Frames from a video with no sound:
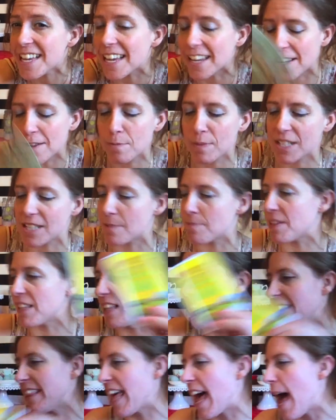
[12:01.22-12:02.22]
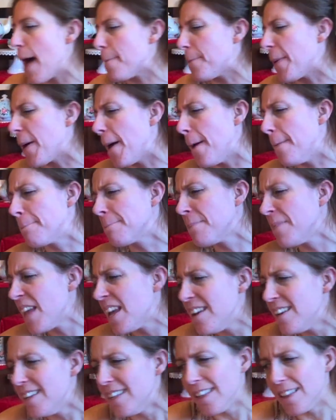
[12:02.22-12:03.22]
It could be something like that, but
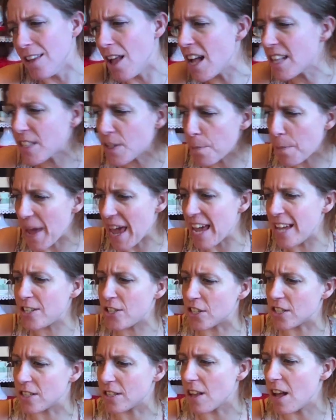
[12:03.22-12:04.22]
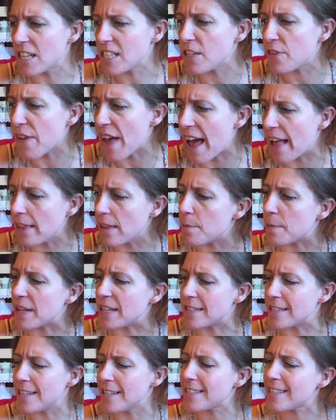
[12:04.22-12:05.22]
lots of pages, lots of
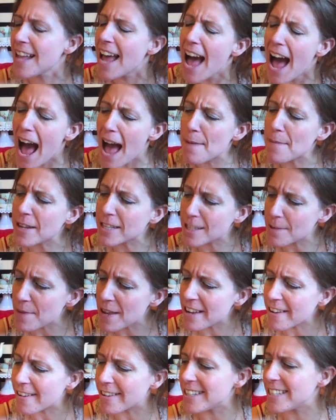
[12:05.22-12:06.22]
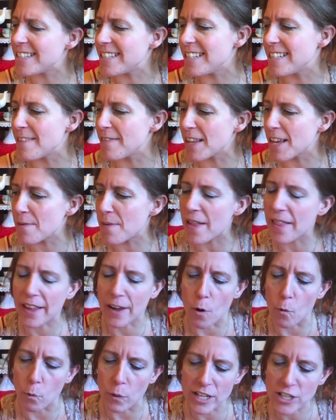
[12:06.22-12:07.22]
elements. This, I'm also being called to say something about, like,
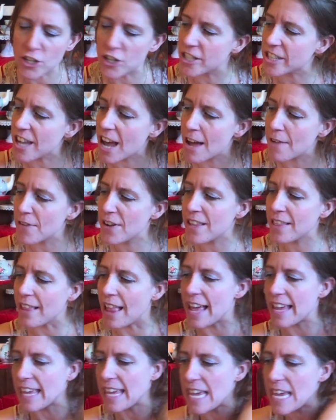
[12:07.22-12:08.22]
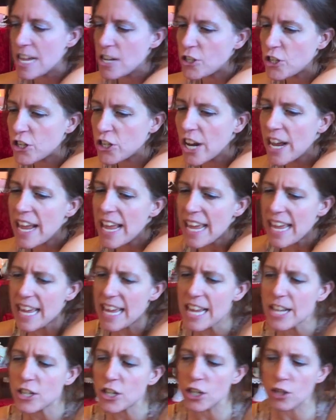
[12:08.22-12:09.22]
a witch's coven, like each
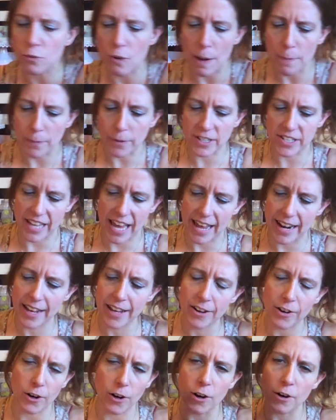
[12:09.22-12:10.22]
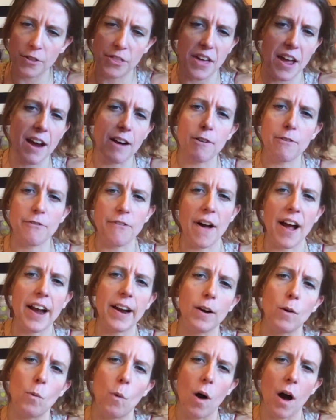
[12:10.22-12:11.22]
is represented, earth, air,
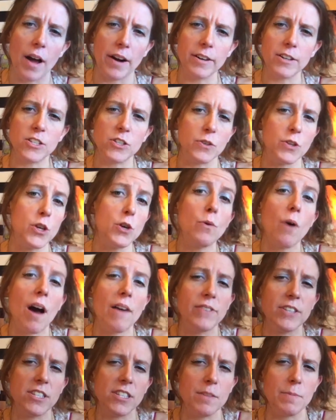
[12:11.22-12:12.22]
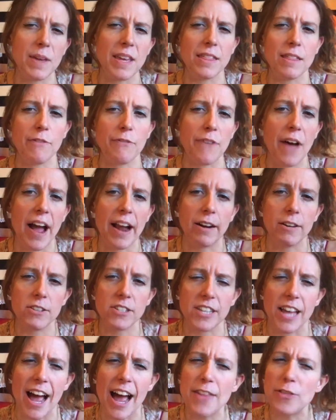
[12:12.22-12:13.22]
fire, water. So you obviously being the fire
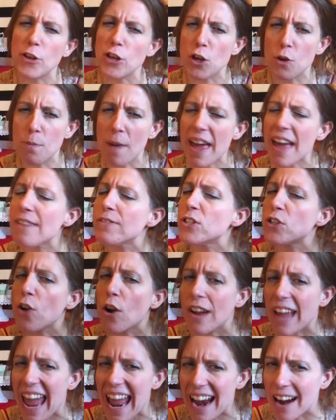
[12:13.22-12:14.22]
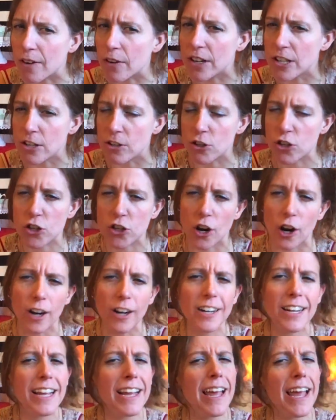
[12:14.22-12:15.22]
sign, though you may have strong air in your
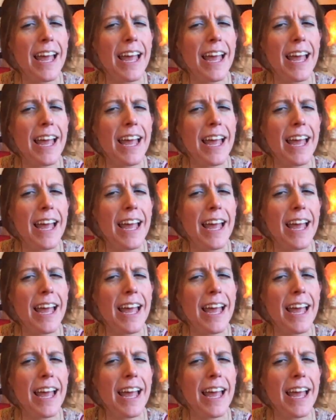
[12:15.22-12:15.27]
chart.